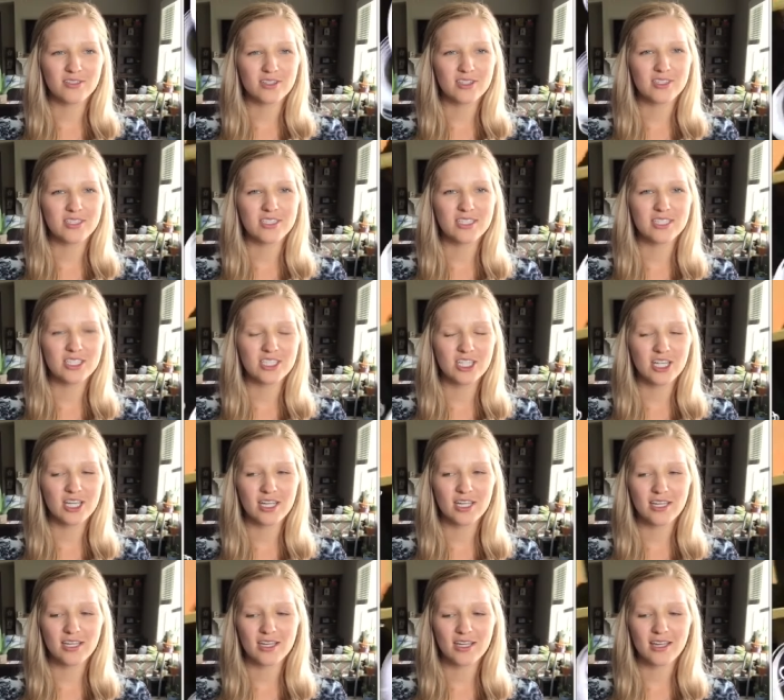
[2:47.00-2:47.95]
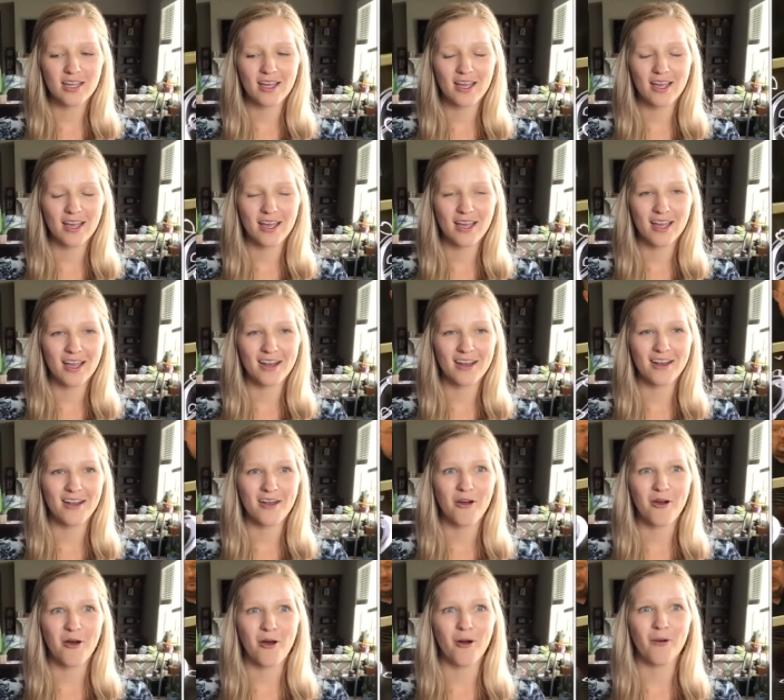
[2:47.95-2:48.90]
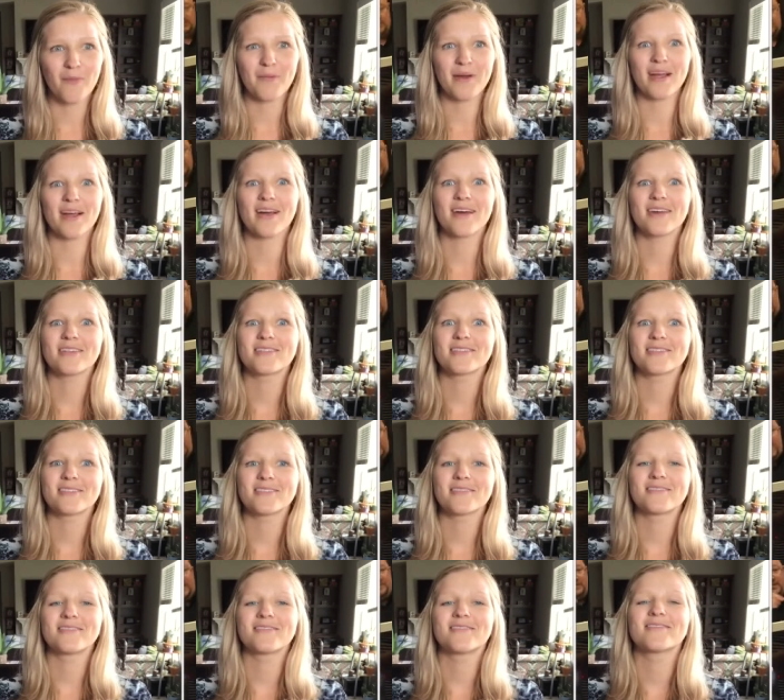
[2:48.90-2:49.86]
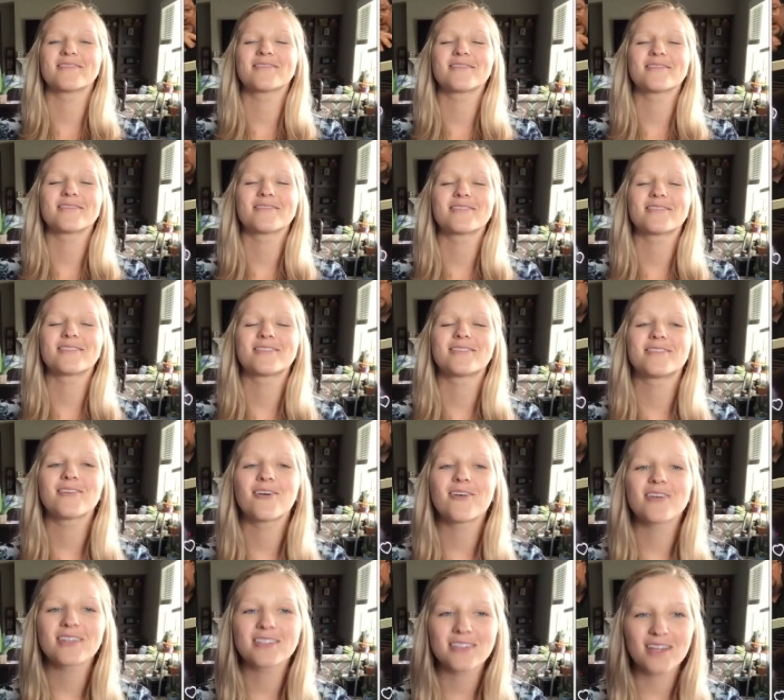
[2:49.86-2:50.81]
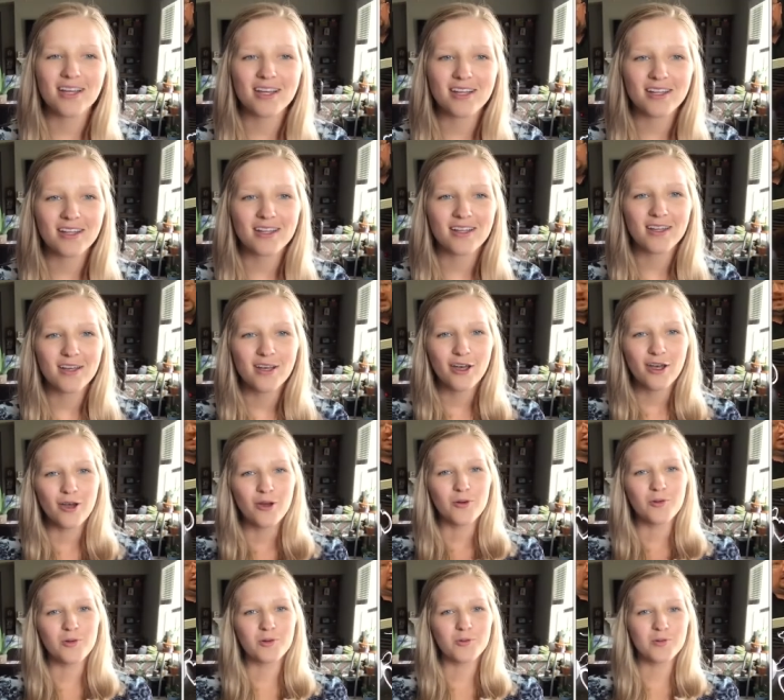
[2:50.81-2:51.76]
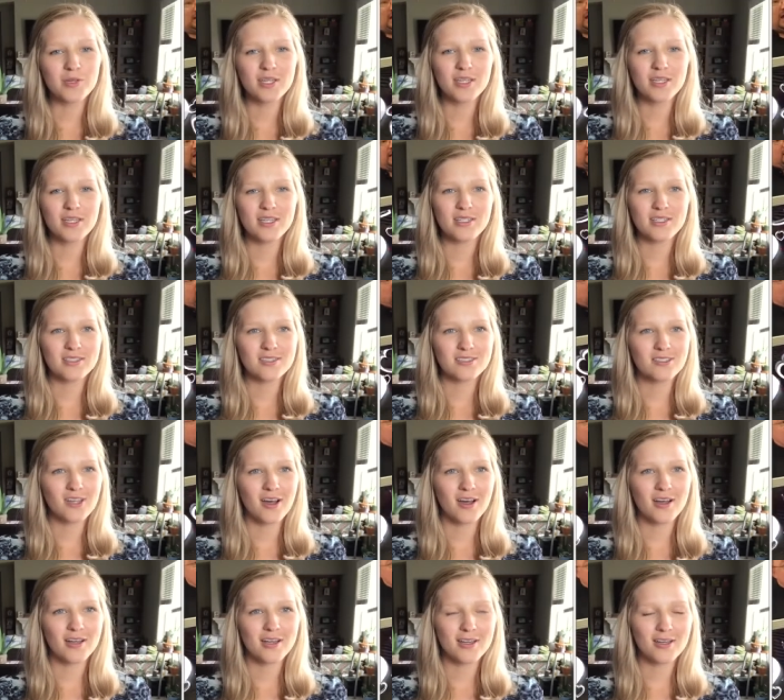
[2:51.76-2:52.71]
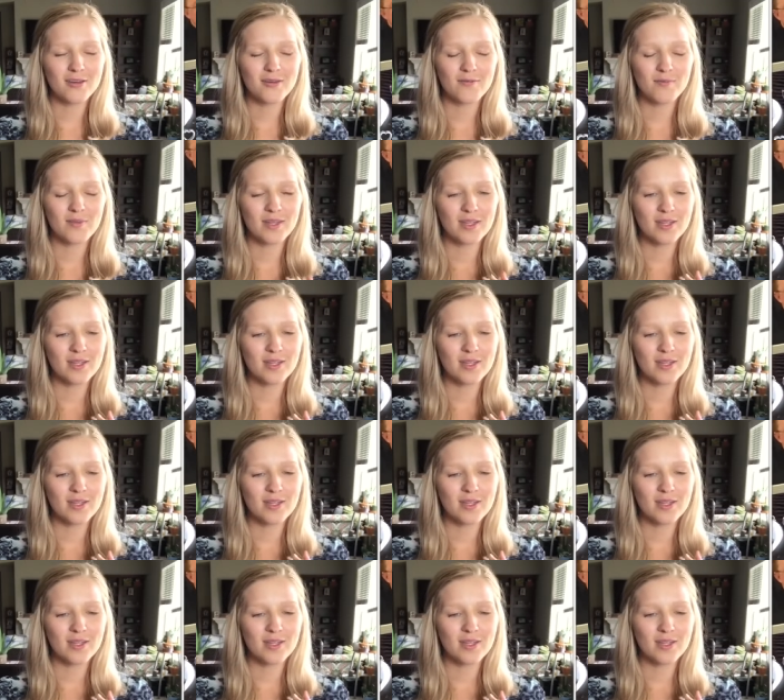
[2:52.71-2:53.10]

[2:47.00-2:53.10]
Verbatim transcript: our DJ, and oh my gosh, so excited. When we saw him,